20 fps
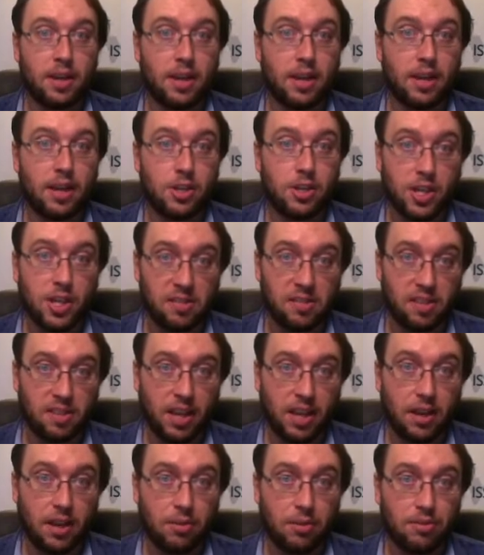a chasing
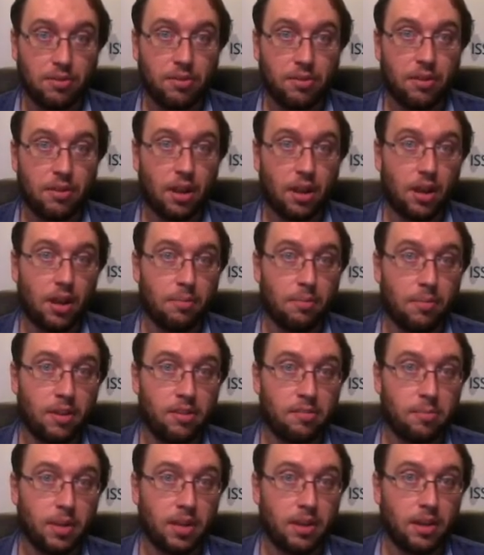out, there's
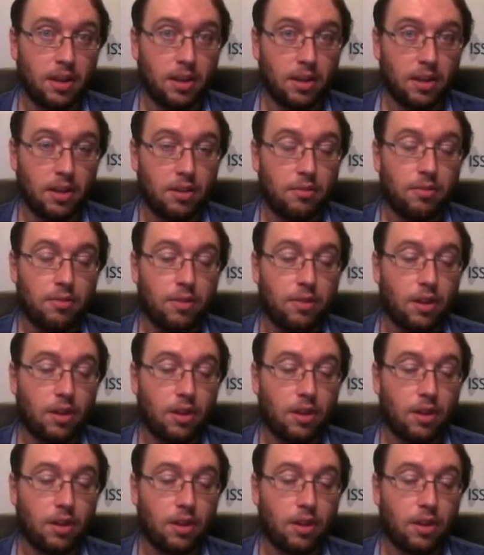been a kind of